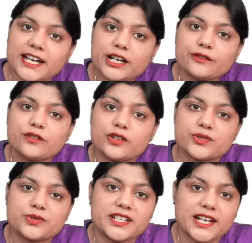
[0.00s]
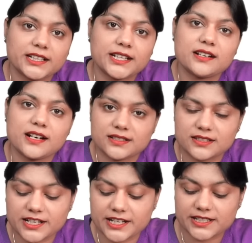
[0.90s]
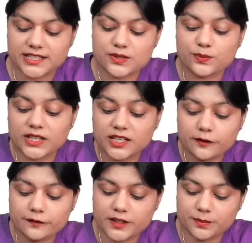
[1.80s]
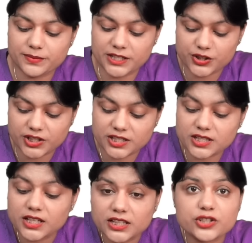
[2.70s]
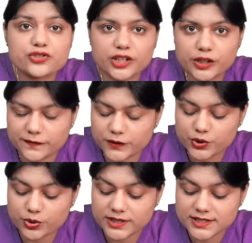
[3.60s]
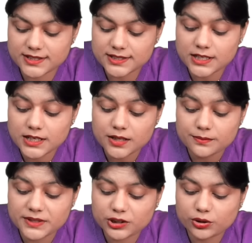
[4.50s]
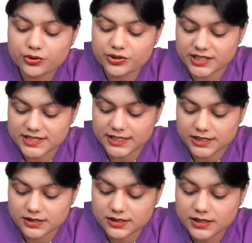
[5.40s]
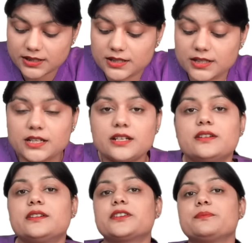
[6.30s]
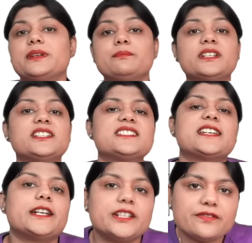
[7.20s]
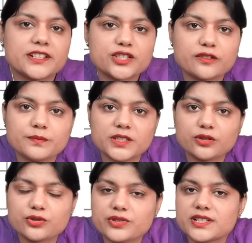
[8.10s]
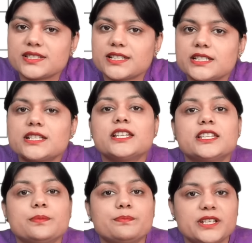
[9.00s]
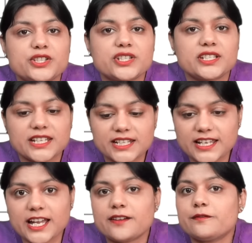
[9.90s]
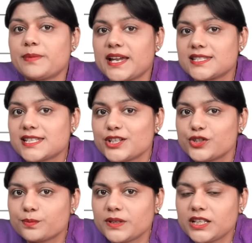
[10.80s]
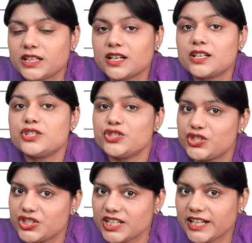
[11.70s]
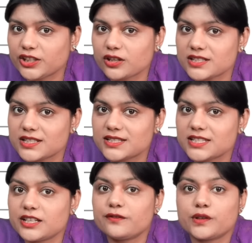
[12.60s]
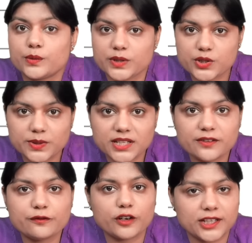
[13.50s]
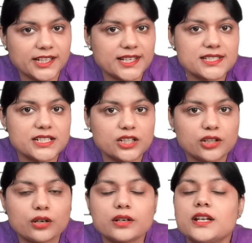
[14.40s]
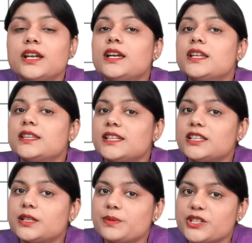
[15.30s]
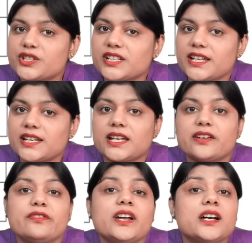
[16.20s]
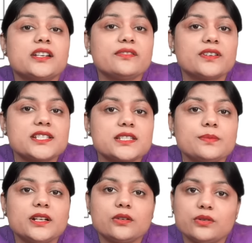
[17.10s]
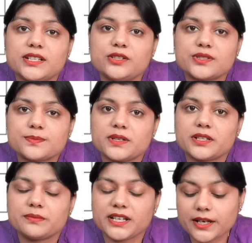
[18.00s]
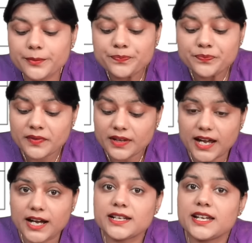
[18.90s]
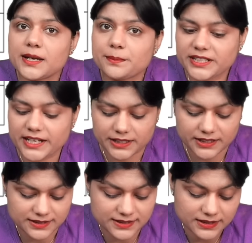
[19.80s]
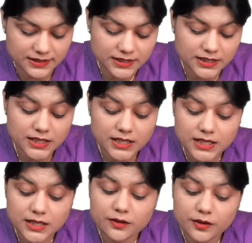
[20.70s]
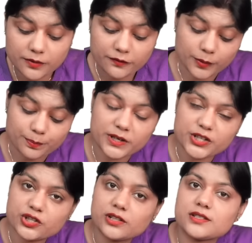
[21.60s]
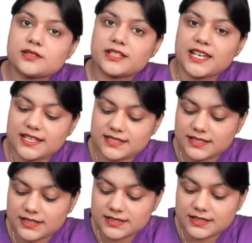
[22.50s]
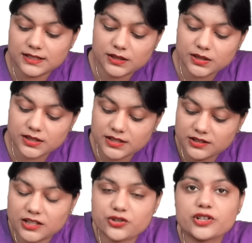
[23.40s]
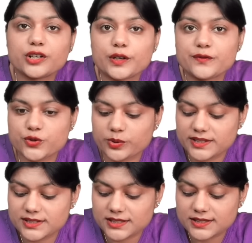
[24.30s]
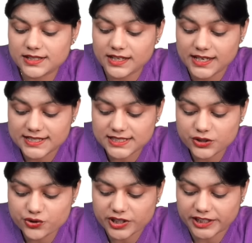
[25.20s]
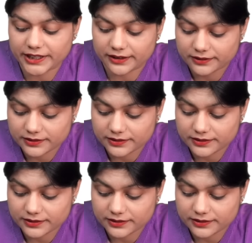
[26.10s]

and for psoriatic arthritis, we give the patient the drug of the choice is methotrexate. Remember the side effects of methotrexate? The patient can have pancytopenia, GI toxicity, for which we give folic acid along. Then the patient can have reversible oligospermia and hepatitis. For pustular psoriasis, the drug of choice is acitretin.